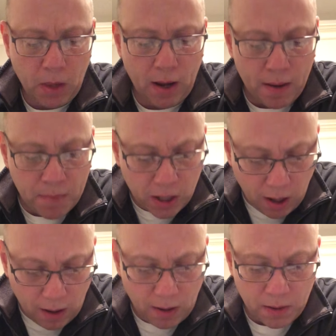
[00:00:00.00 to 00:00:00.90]
uh,
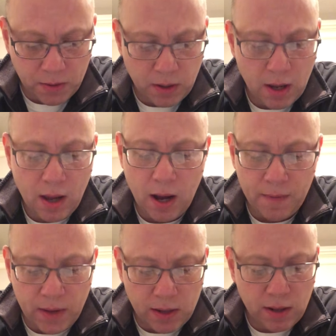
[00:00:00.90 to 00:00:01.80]
because
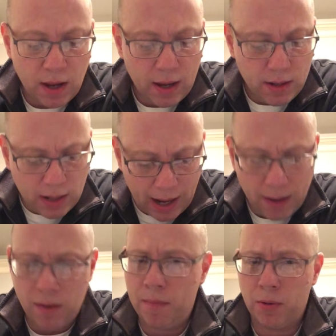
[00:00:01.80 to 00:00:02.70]
of this
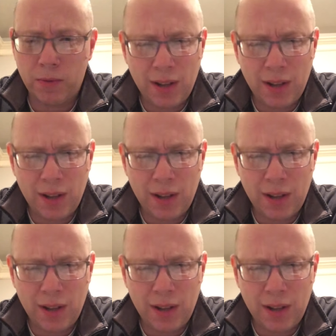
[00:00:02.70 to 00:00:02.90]
terrible,